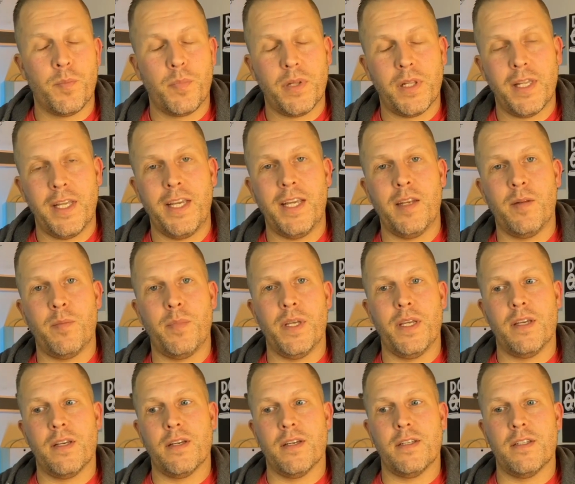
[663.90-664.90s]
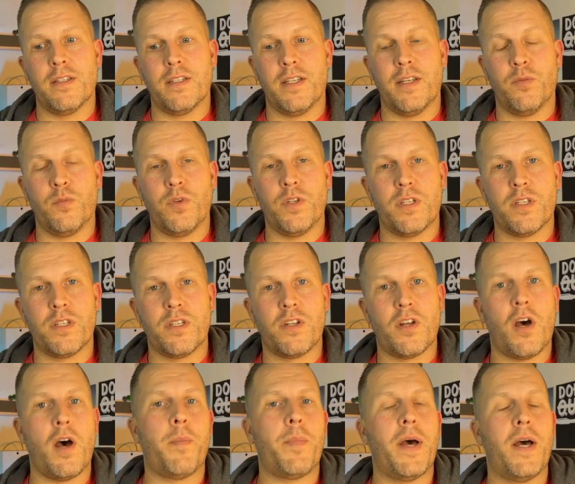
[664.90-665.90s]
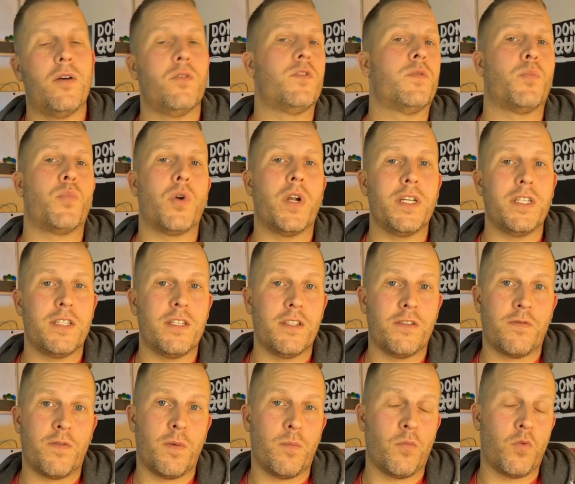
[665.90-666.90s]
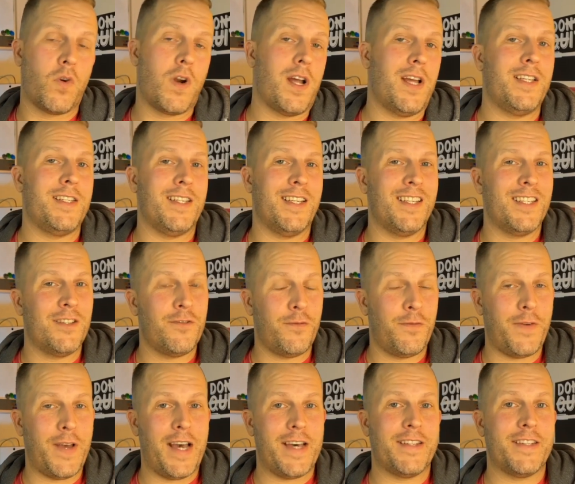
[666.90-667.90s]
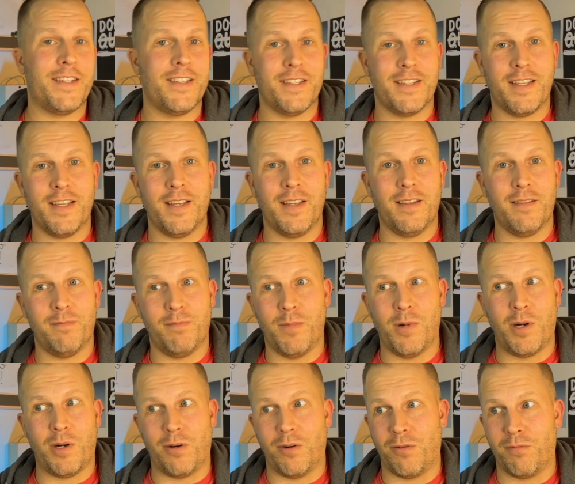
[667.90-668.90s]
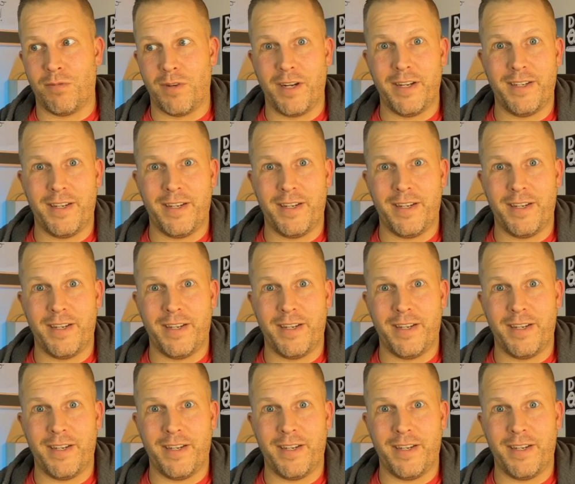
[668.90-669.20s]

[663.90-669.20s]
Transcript: plate because it would stop house prices from rising as fast as they are right